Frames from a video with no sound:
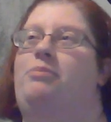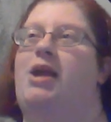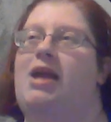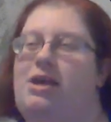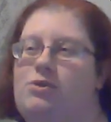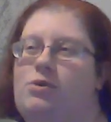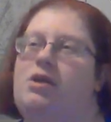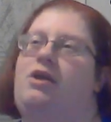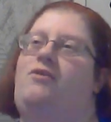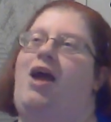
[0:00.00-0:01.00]
But I guess
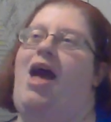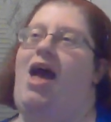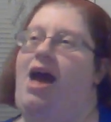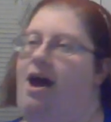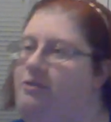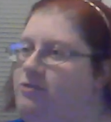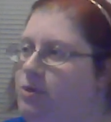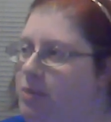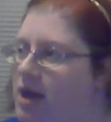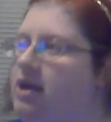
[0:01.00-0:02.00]
really if I have
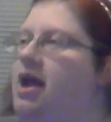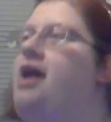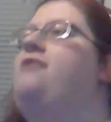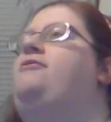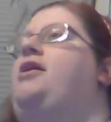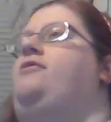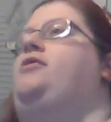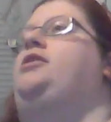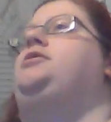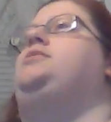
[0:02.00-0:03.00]
to pick a
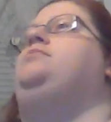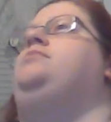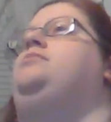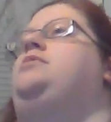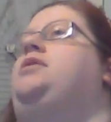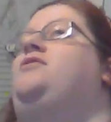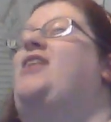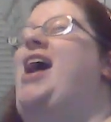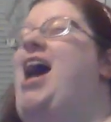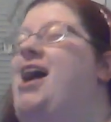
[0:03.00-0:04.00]
favorite,
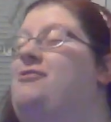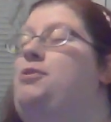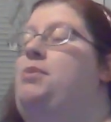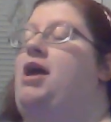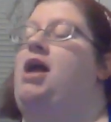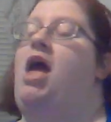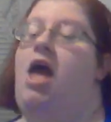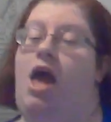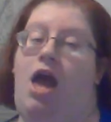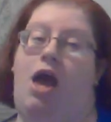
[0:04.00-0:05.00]

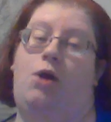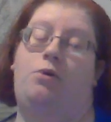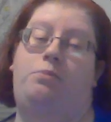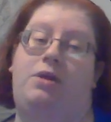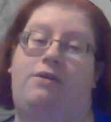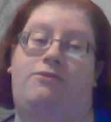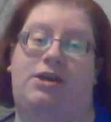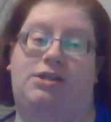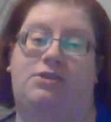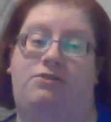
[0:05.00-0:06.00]
it would be
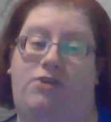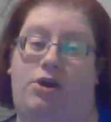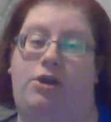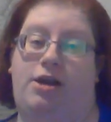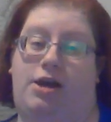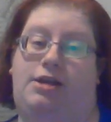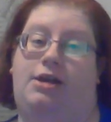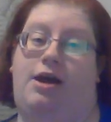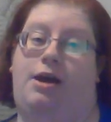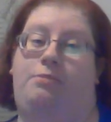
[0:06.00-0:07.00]
Faces of Fairy
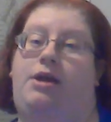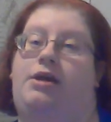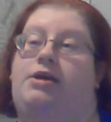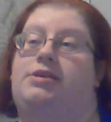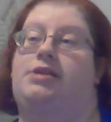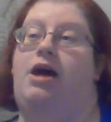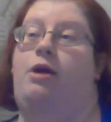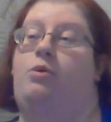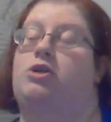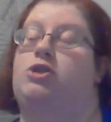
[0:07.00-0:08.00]
99 because
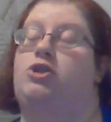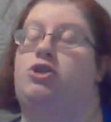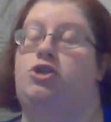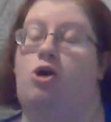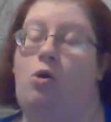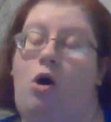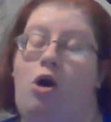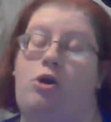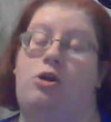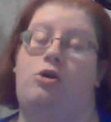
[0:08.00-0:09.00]
I worked so
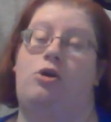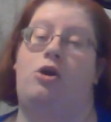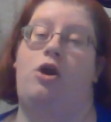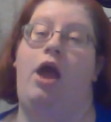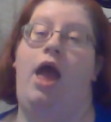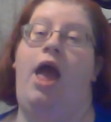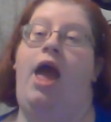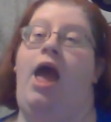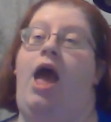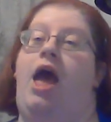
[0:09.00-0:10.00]
hard on her,
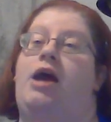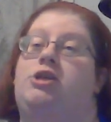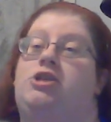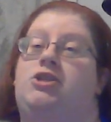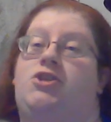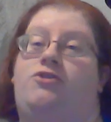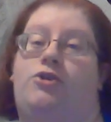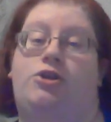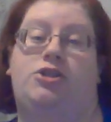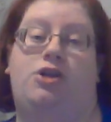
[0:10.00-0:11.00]
and she's the
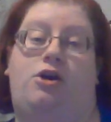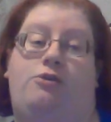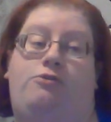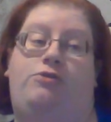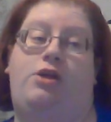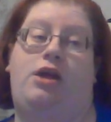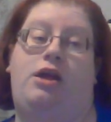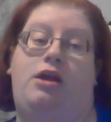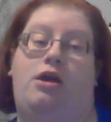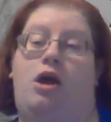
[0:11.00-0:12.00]
first of
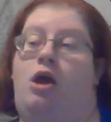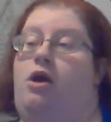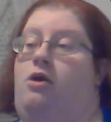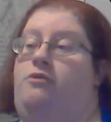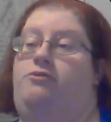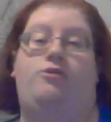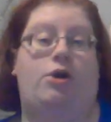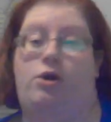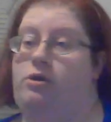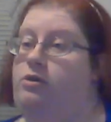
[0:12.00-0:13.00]
the
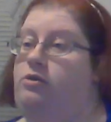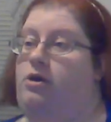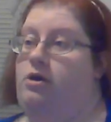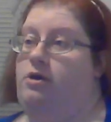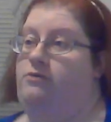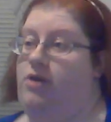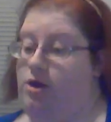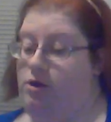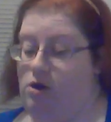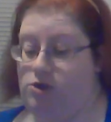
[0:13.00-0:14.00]
very
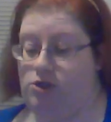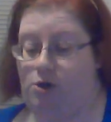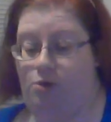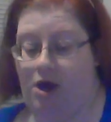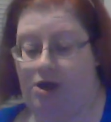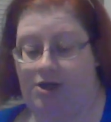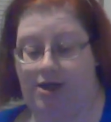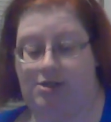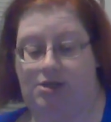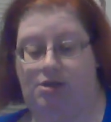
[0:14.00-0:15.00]
long-term
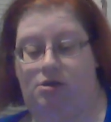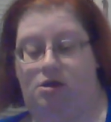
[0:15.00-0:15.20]
project,